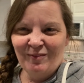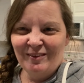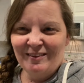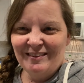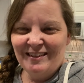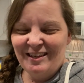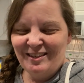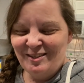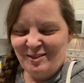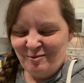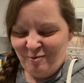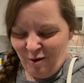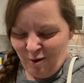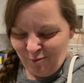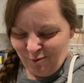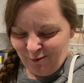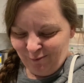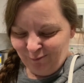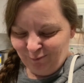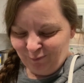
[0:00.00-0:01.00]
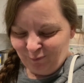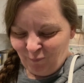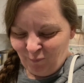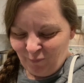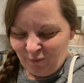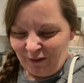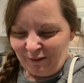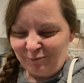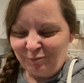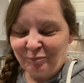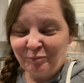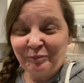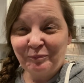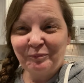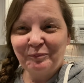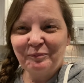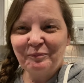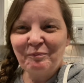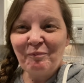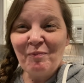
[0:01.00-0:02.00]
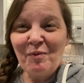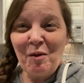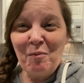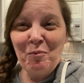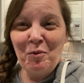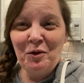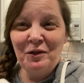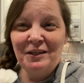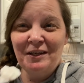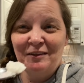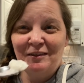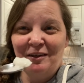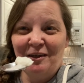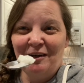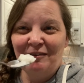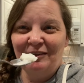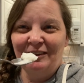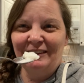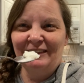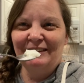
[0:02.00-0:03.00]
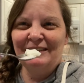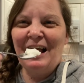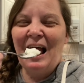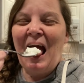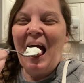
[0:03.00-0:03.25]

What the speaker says: Thank you, Robert. Pointing out the obvious.